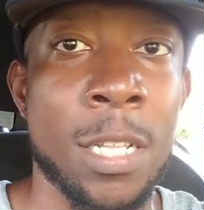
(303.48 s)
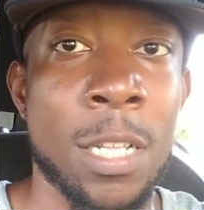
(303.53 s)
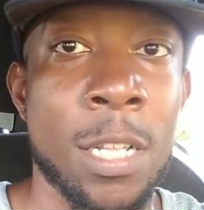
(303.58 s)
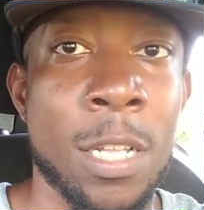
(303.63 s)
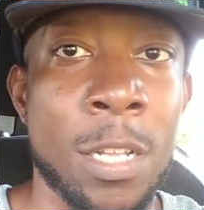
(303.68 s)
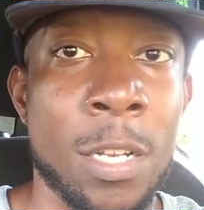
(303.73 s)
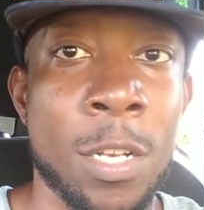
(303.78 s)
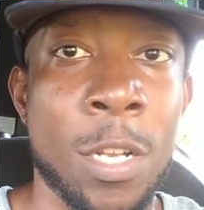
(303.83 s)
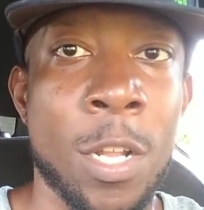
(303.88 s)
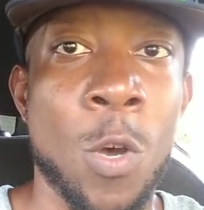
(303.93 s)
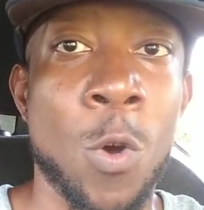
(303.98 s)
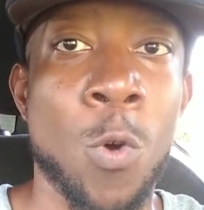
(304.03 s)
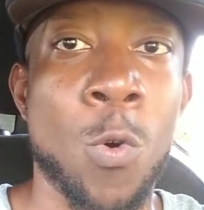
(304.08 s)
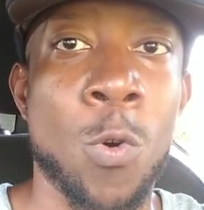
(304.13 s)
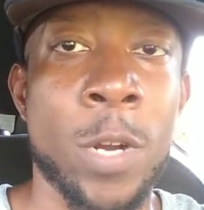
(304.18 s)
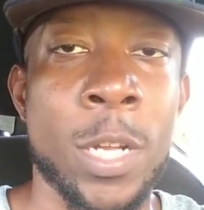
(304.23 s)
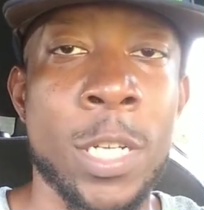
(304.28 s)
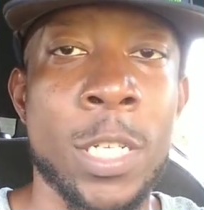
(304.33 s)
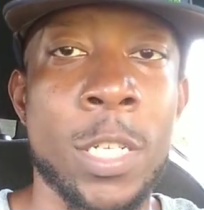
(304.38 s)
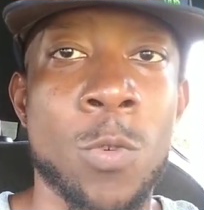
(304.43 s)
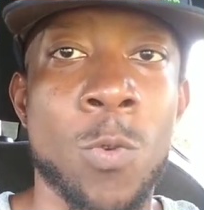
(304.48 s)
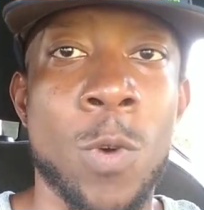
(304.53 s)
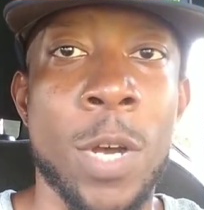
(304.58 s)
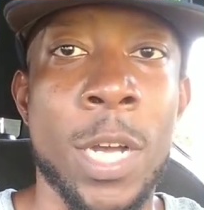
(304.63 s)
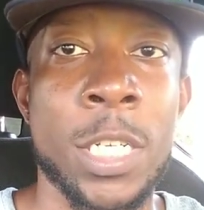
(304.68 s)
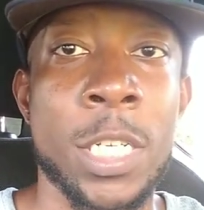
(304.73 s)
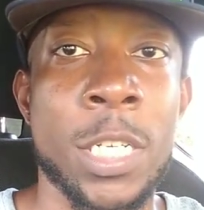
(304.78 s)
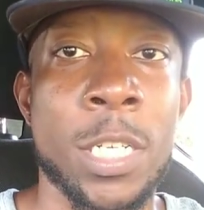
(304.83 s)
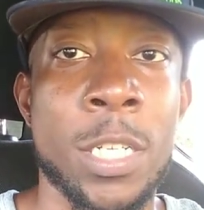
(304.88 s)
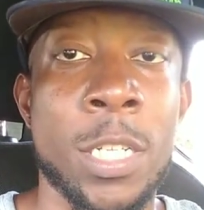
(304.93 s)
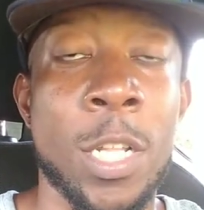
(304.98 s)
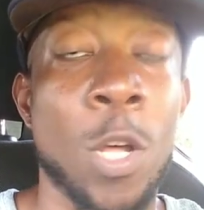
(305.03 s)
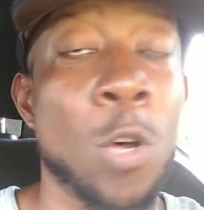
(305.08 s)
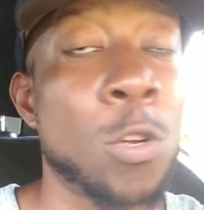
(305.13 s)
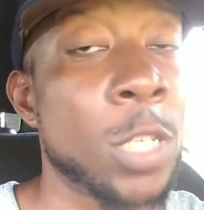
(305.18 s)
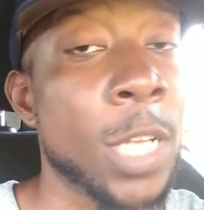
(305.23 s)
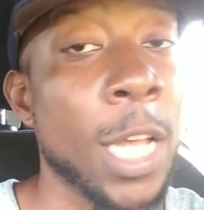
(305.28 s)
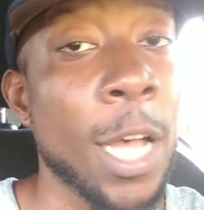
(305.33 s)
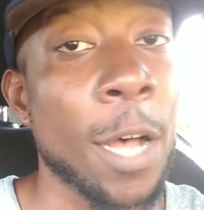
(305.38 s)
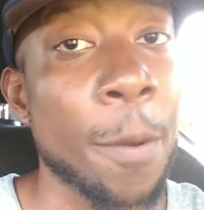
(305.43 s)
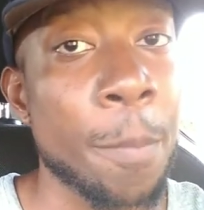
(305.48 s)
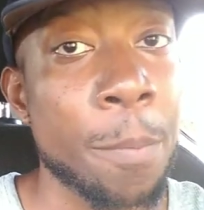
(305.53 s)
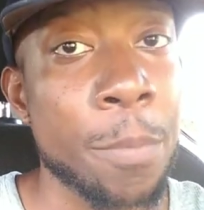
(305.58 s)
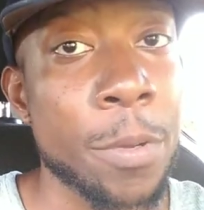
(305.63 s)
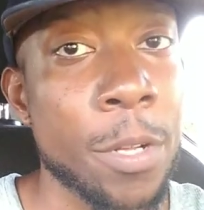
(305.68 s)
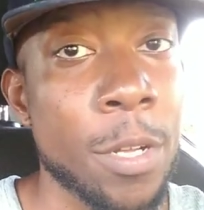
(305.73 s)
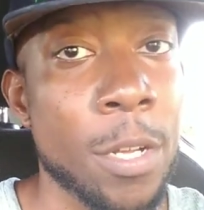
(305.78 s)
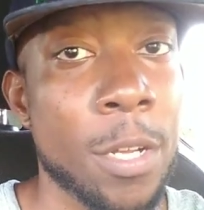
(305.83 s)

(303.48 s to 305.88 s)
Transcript: the no oriented question, those help.